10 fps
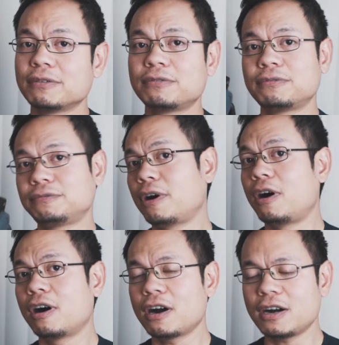
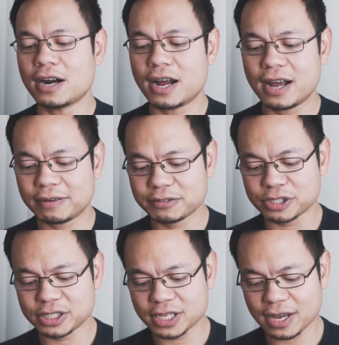far, I have
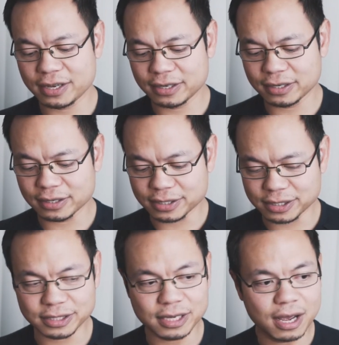to say,
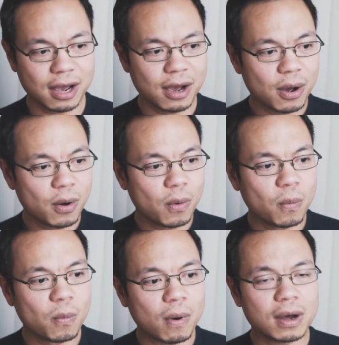is
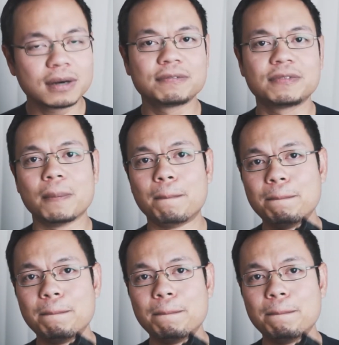one of the